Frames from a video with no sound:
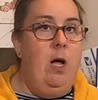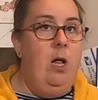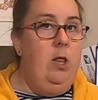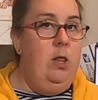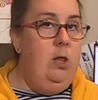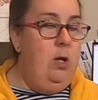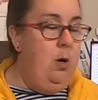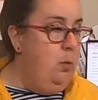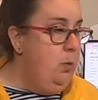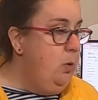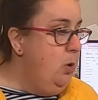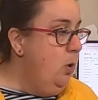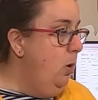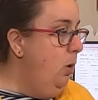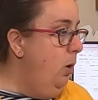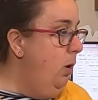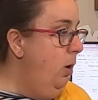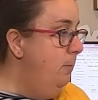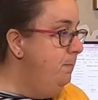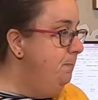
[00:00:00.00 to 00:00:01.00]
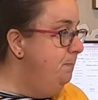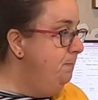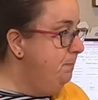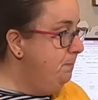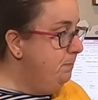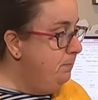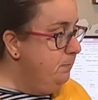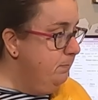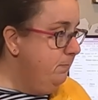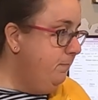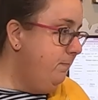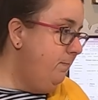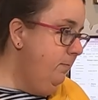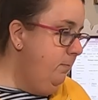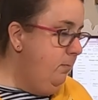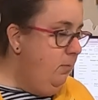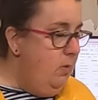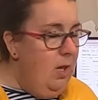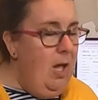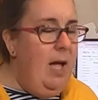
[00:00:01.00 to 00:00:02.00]
a local,
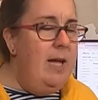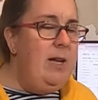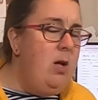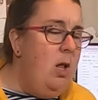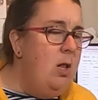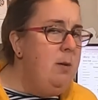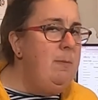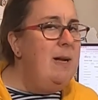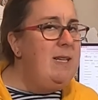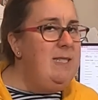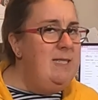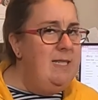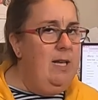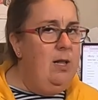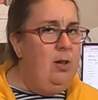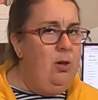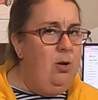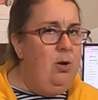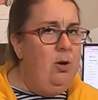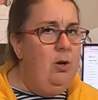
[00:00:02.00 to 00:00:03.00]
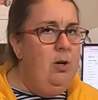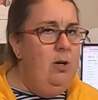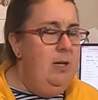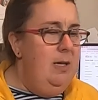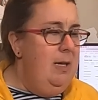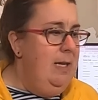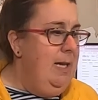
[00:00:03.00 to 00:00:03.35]
I call him my dealer.